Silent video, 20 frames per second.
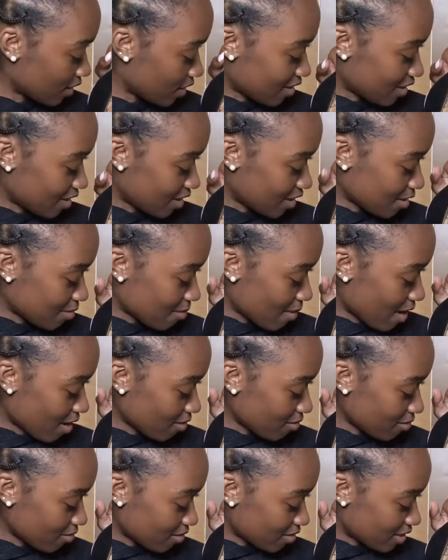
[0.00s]
Um, I
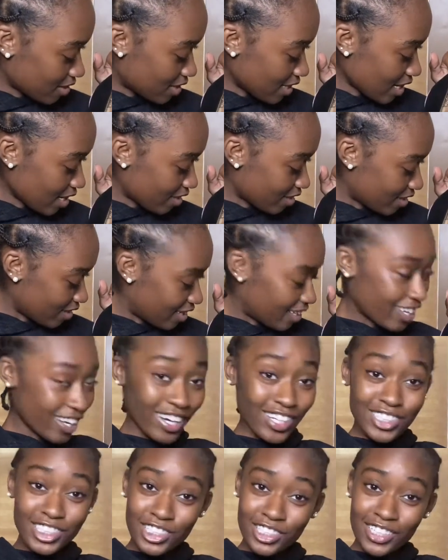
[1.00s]
don't, is that a
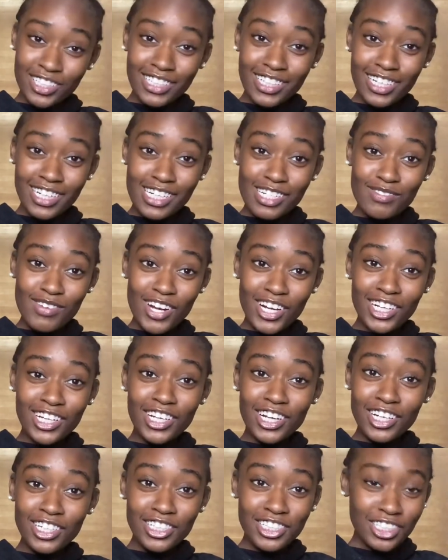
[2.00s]
gusher? I think I just found a
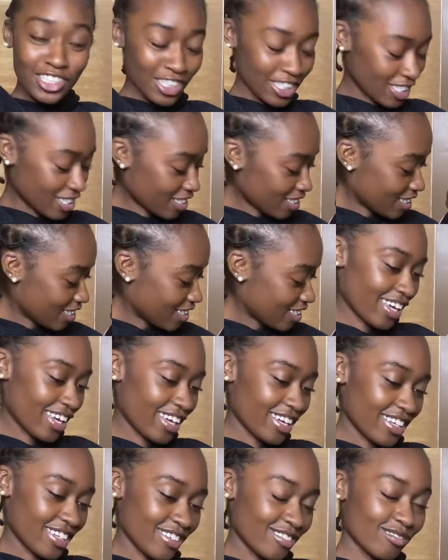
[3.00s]
gusher.
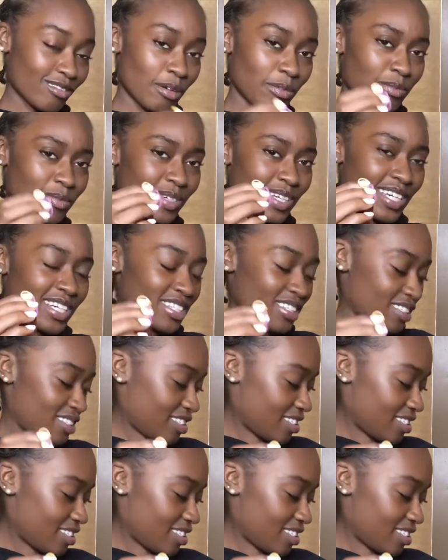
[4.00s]
Okay, rubber bands.